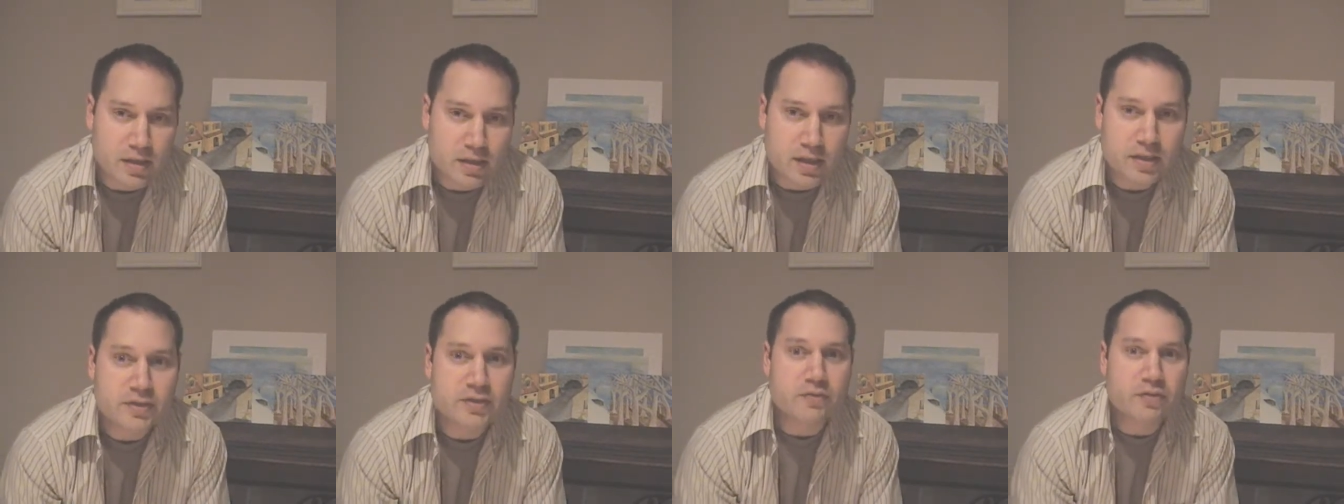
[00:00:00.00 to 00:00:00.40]

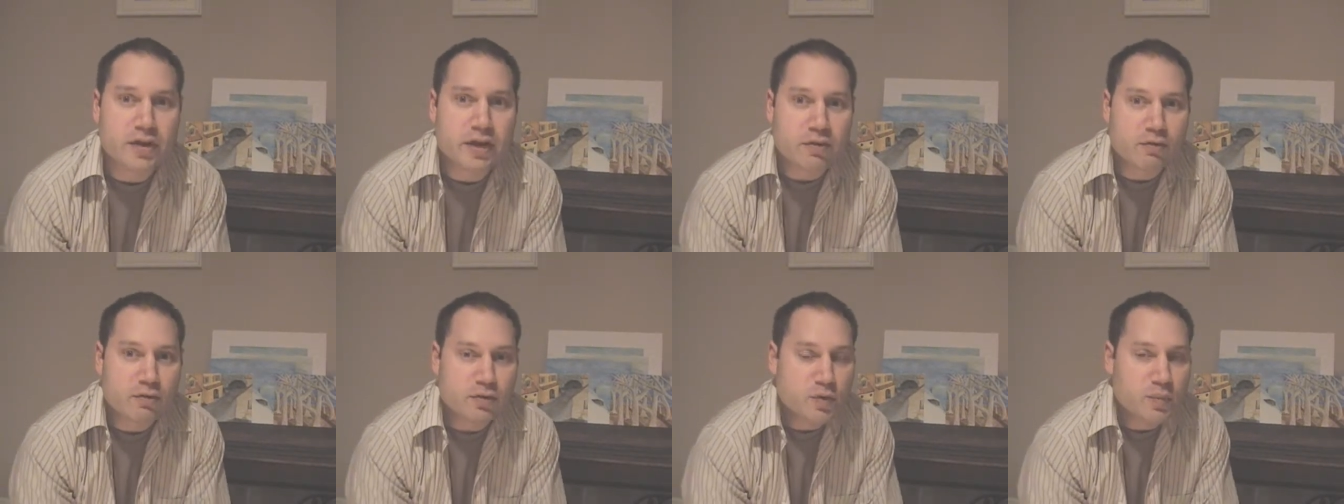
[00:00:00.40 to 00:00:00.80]
This is a
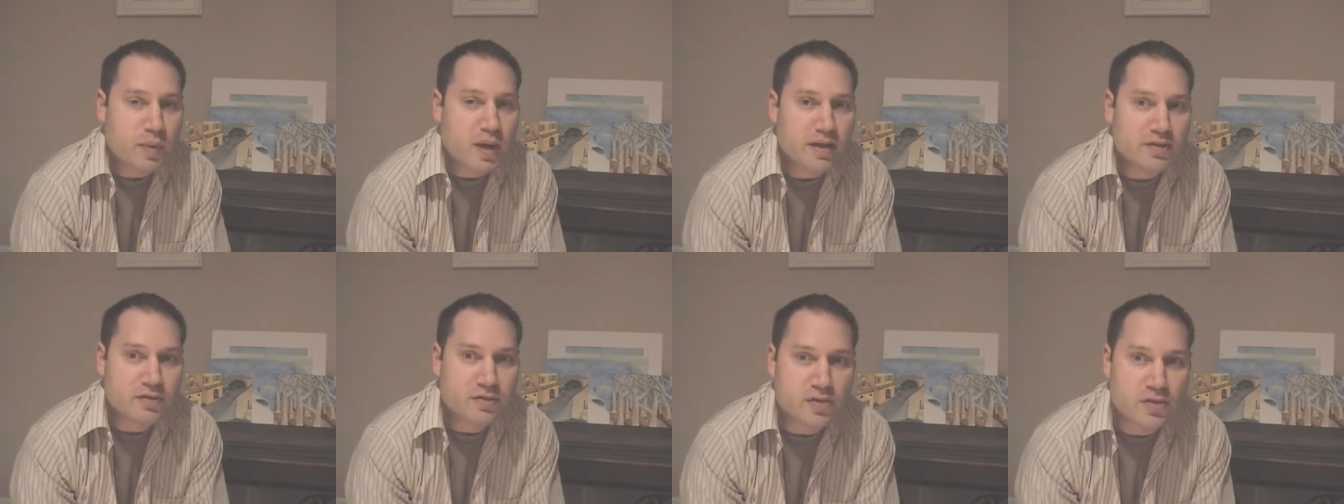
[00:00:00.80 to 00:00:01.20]
video
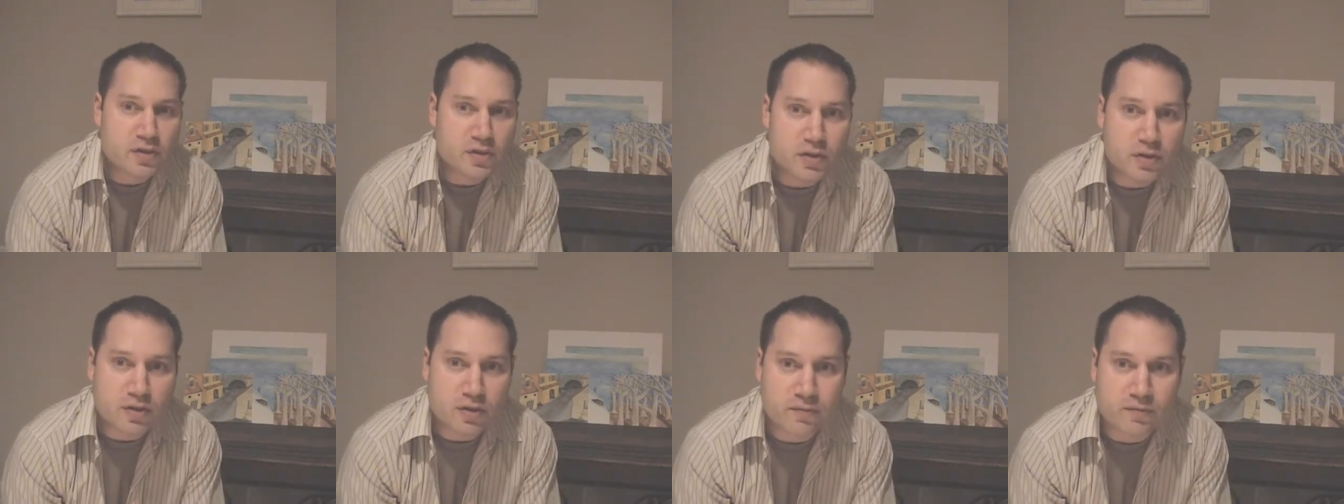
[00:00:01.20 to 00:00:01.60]
response to
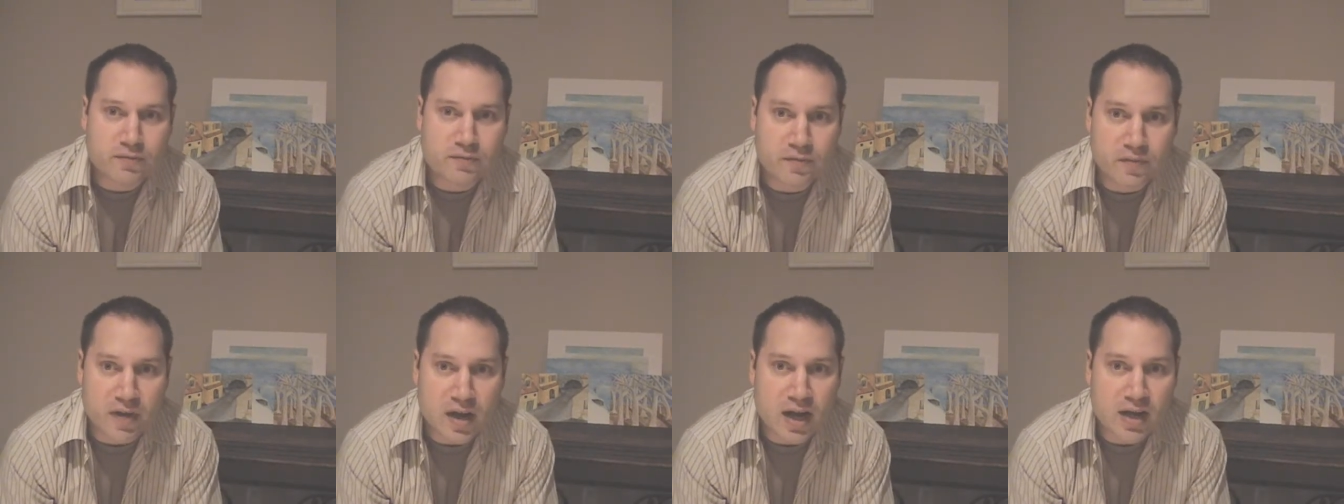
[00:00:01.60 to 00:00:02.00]
your
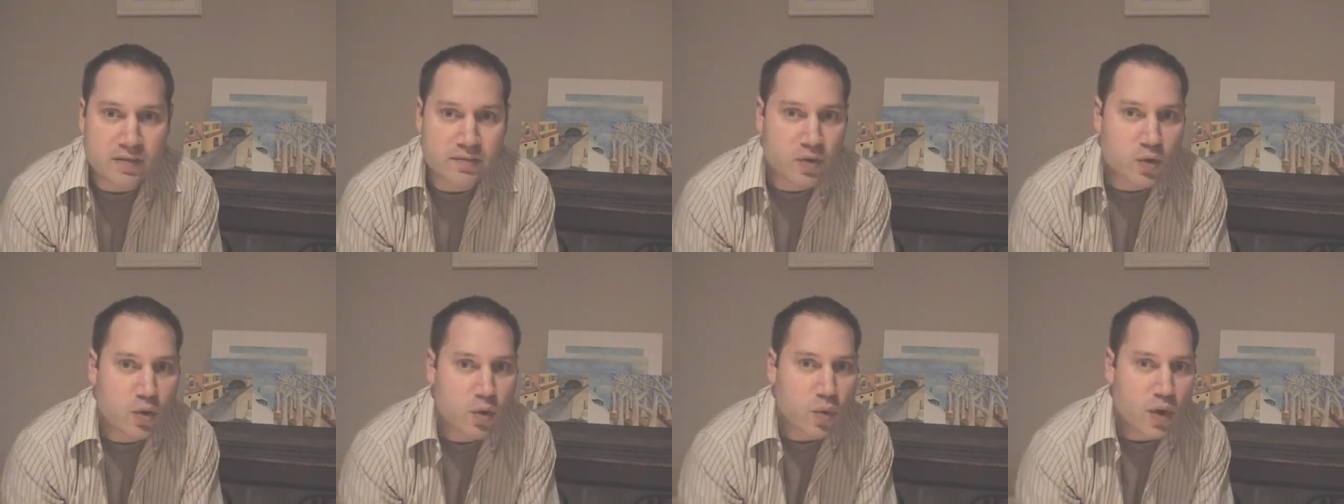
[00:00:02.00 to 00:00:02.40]

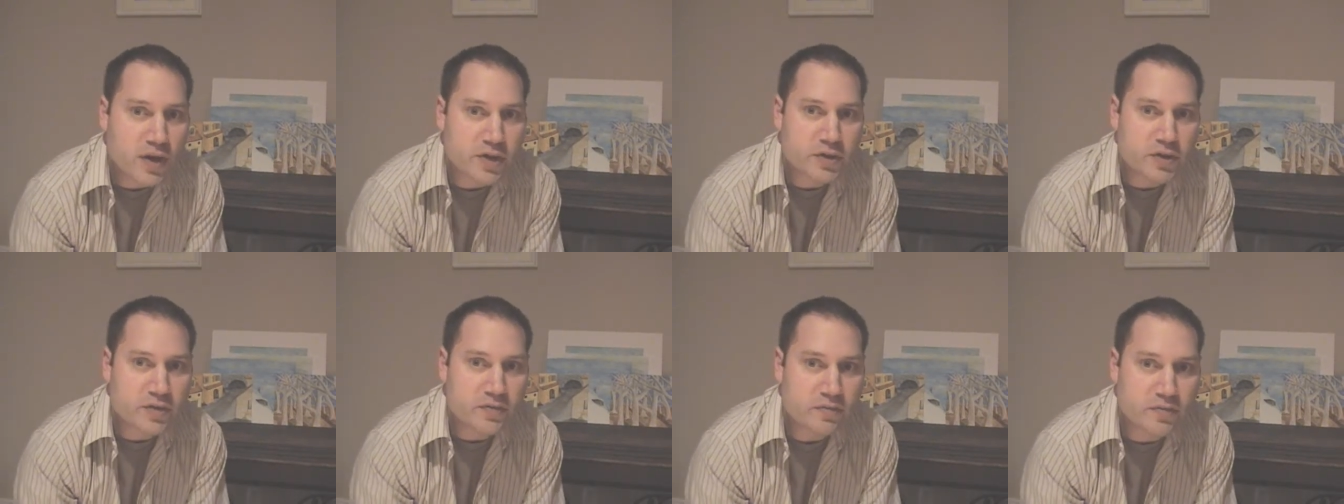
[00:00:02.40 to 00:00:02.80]
five
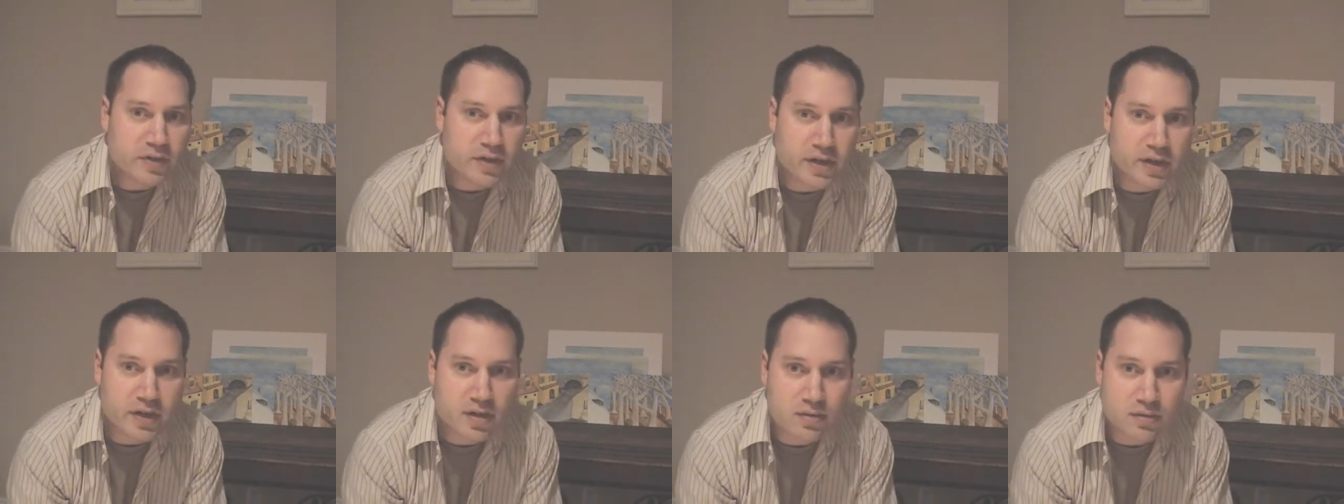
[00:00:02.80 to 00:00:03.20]
question
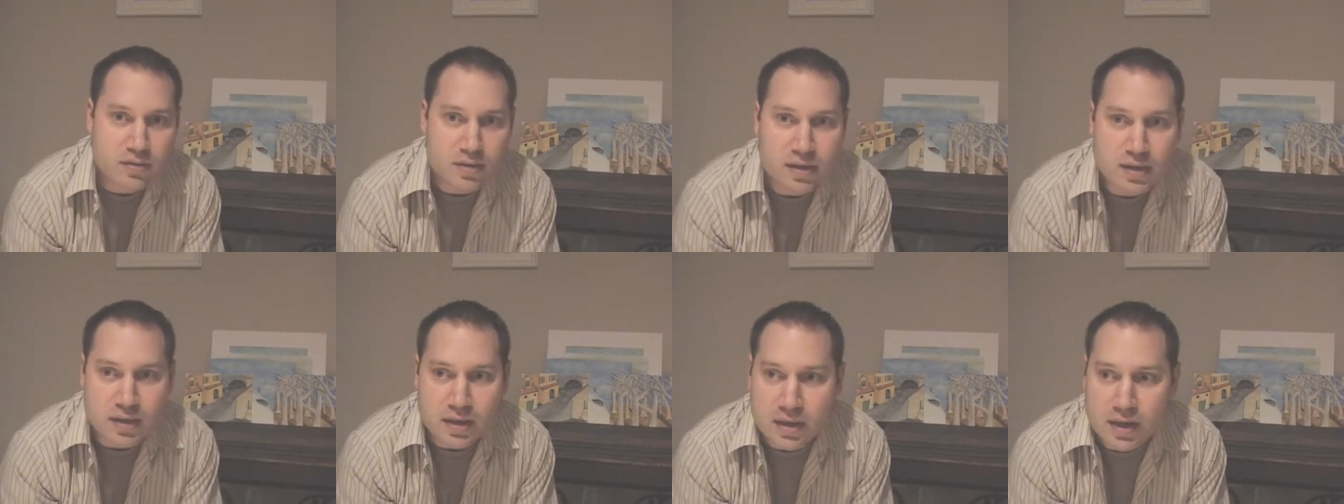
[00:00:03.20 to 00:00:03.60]

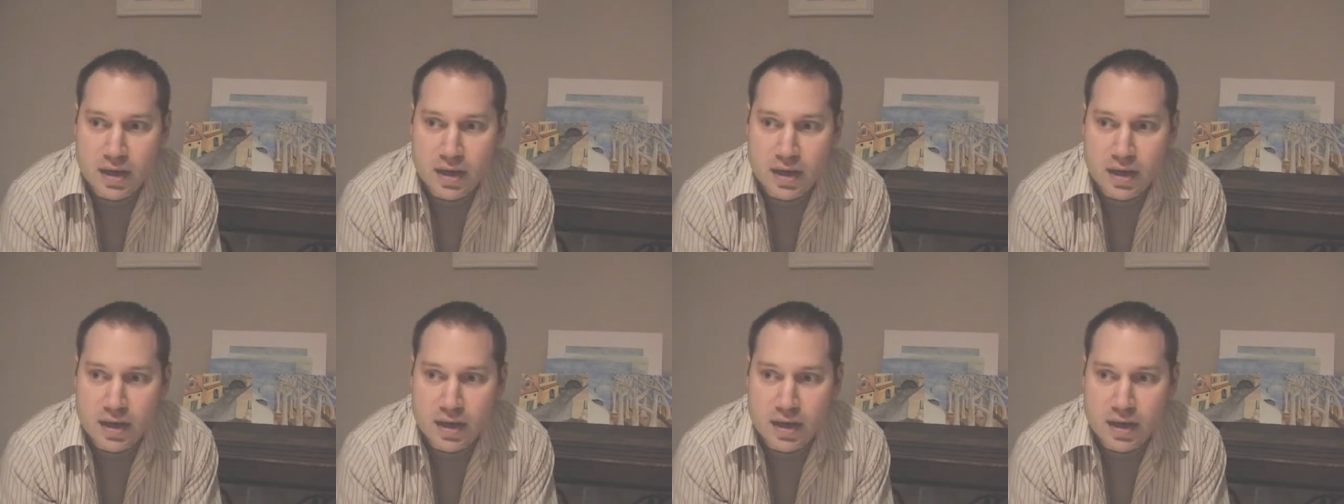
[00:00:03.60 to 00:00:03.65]
video.